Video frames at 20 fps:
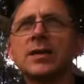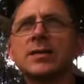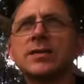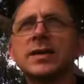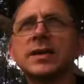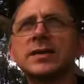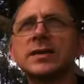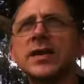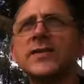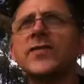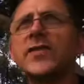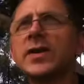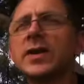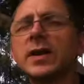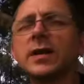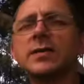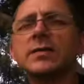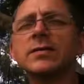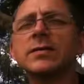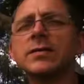
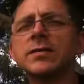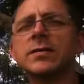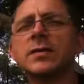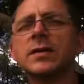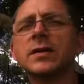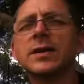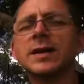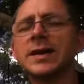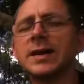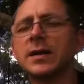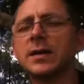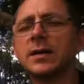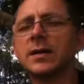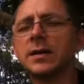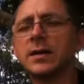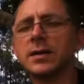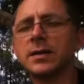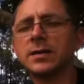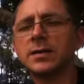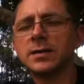significance,
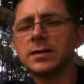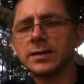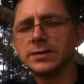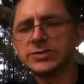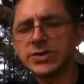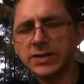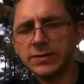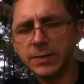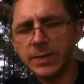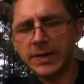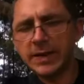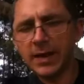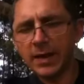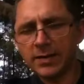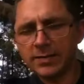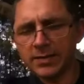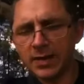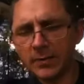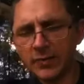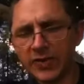just
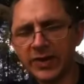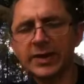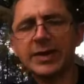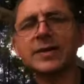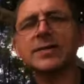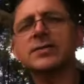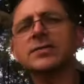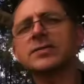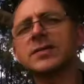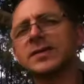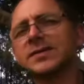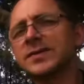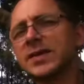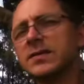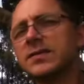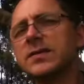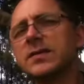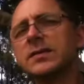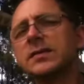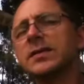because something is
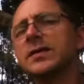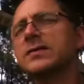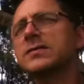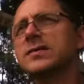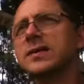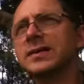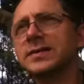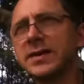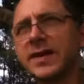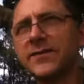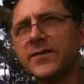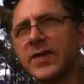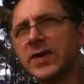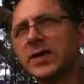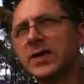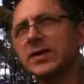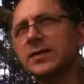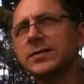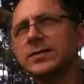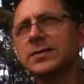statistically
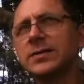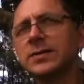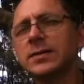significant,